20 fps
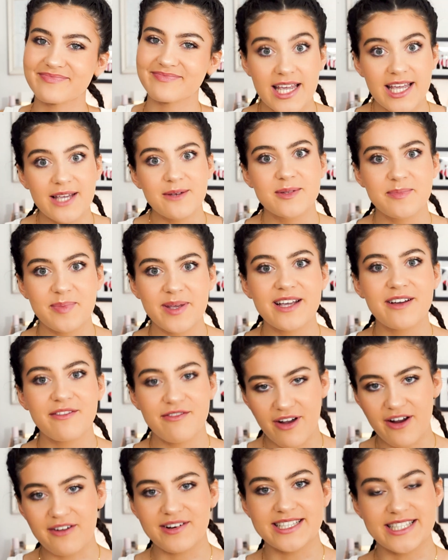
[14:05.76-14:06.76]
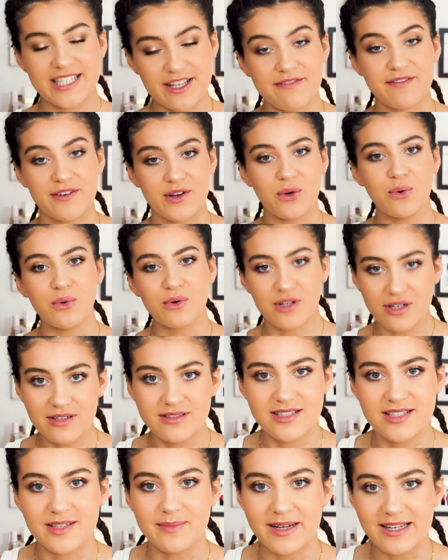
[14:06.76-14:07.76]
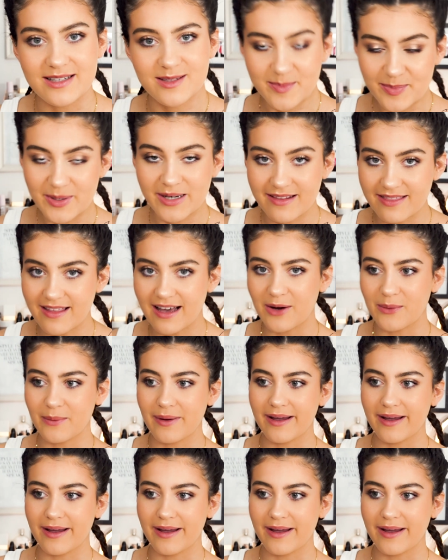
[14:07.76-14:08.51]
He was being a very difficult customer, let's put it that